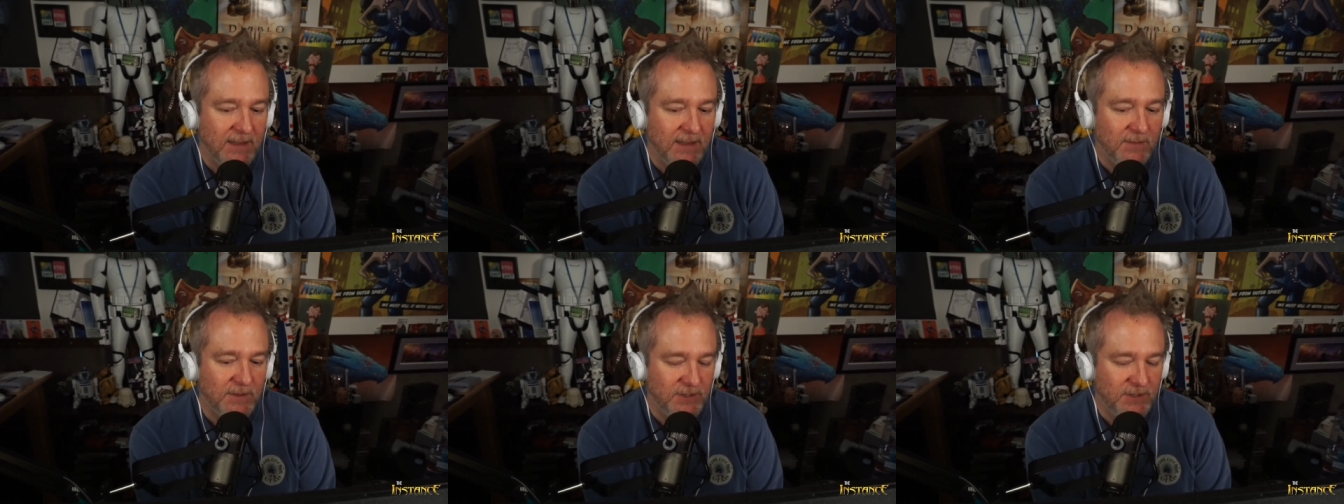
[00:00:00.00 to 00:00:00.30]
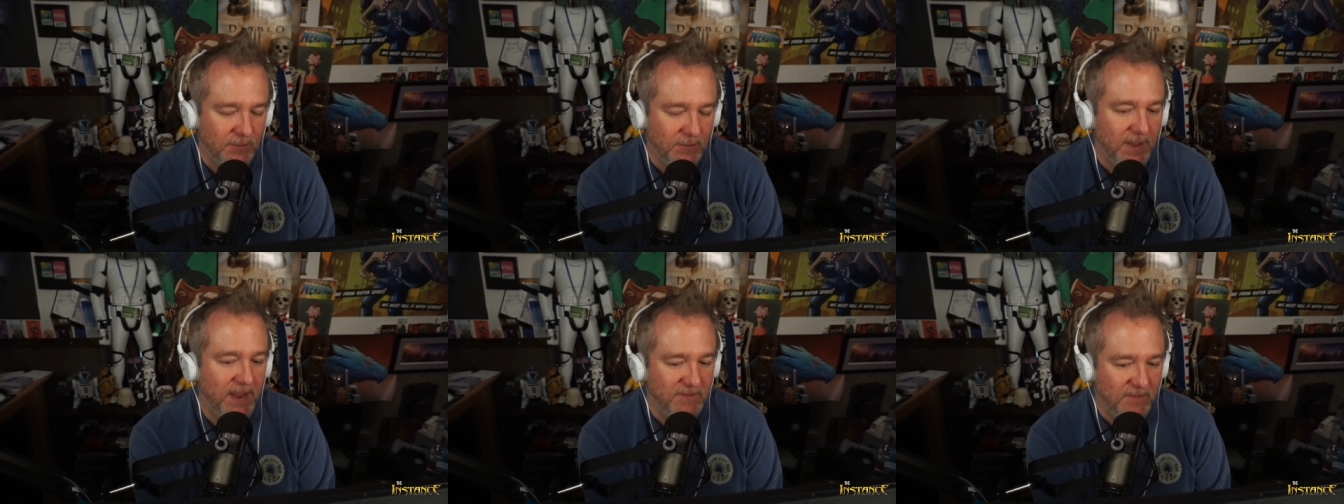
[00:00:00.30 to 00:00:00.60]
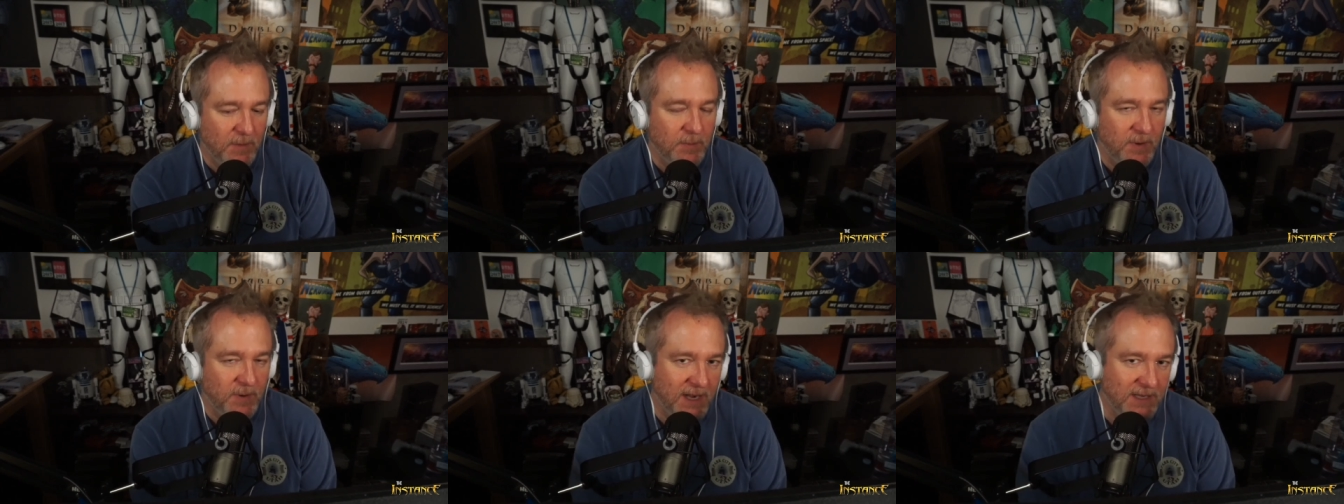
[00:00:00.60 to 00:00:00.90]
which you'll pay
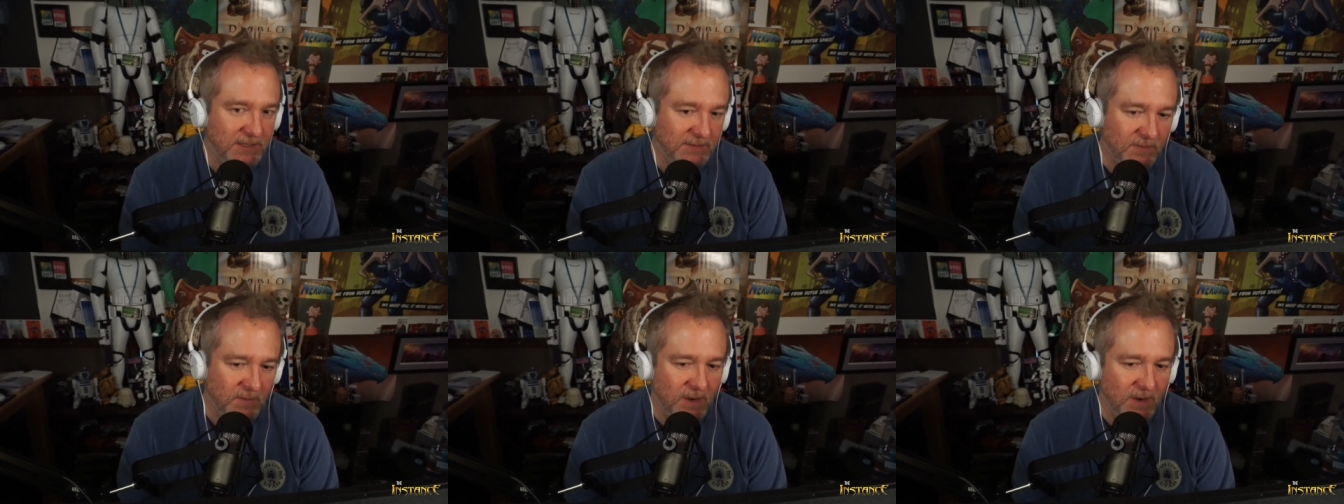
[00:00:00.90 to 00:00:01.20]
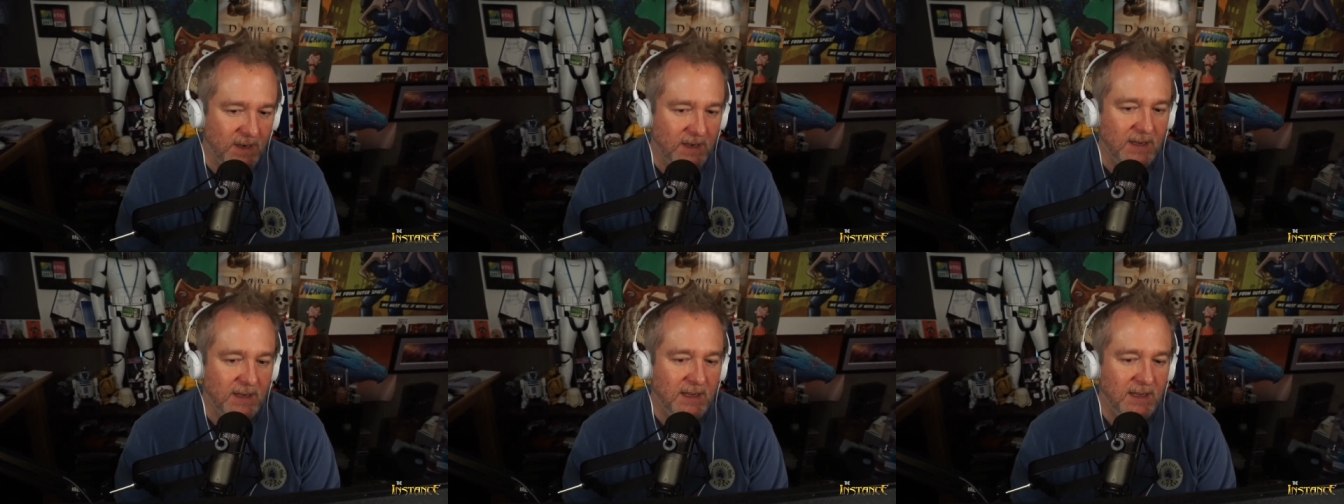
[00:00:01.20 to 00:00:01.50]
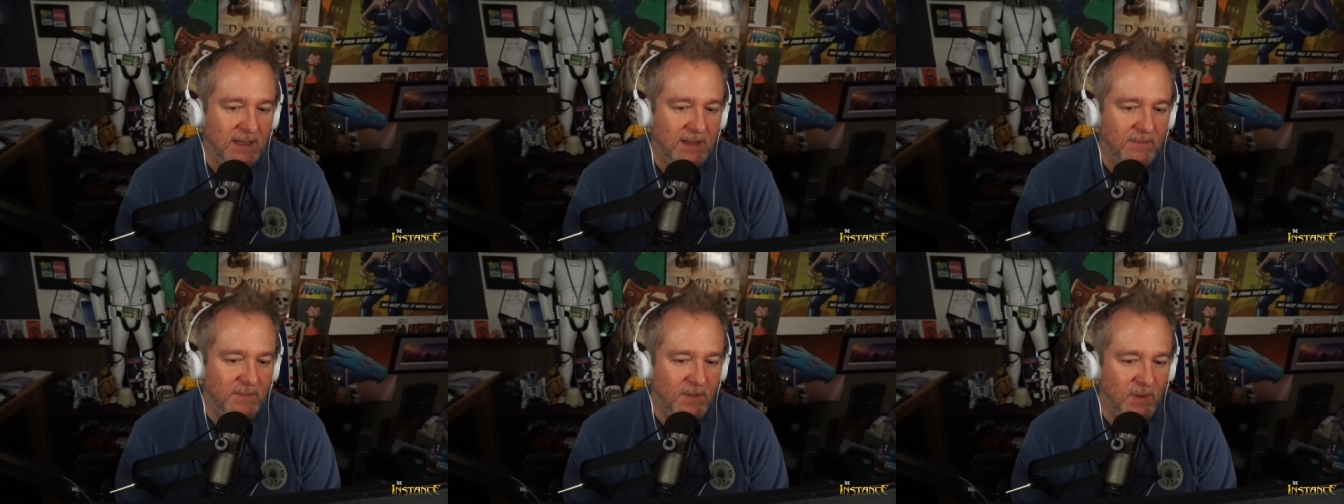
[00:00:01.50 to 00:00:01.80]
full price for,
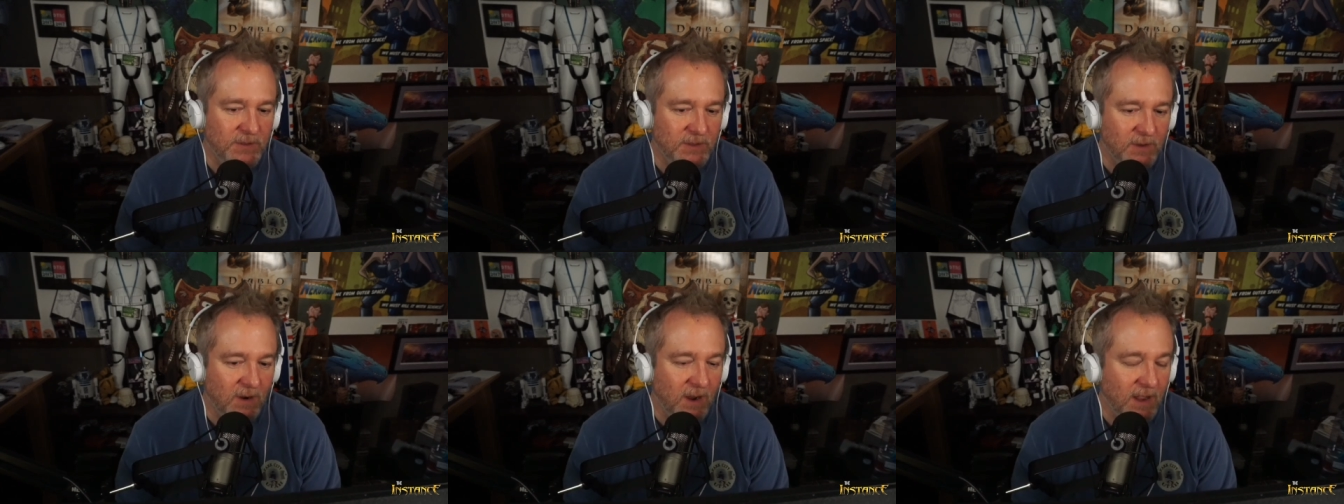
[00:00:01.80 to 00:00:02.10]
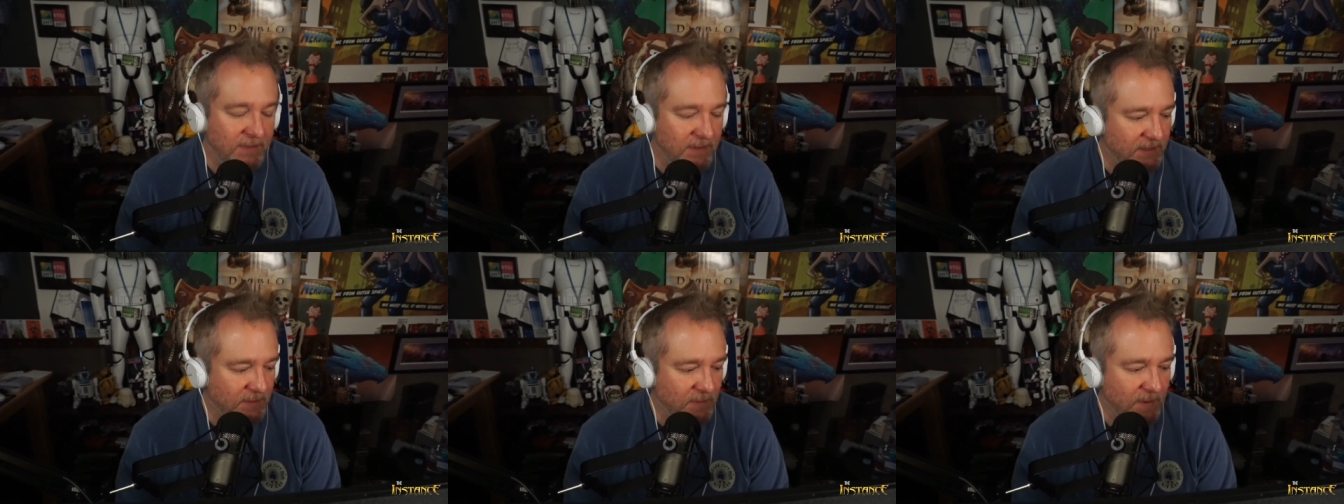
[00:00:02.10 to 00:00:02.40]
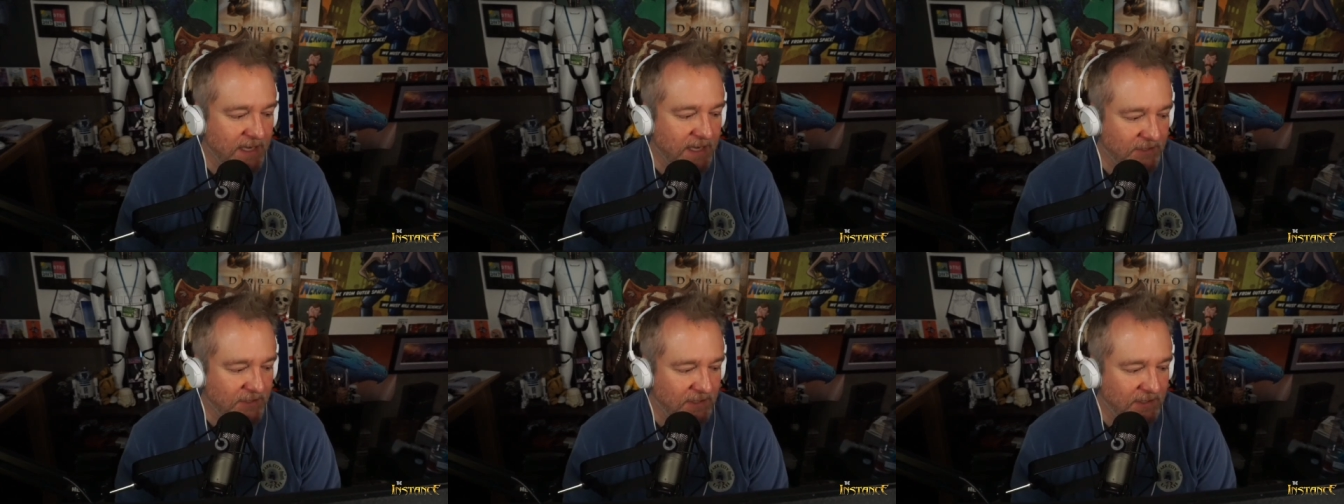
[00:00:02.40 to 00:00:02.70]
those are on the
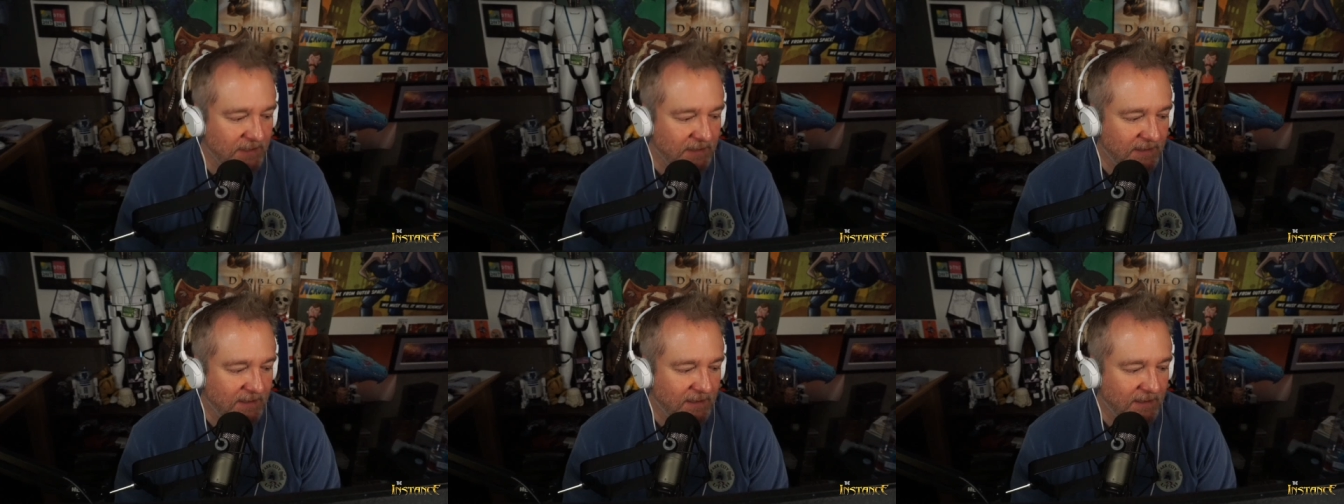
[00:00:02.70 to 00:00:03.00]
Switch,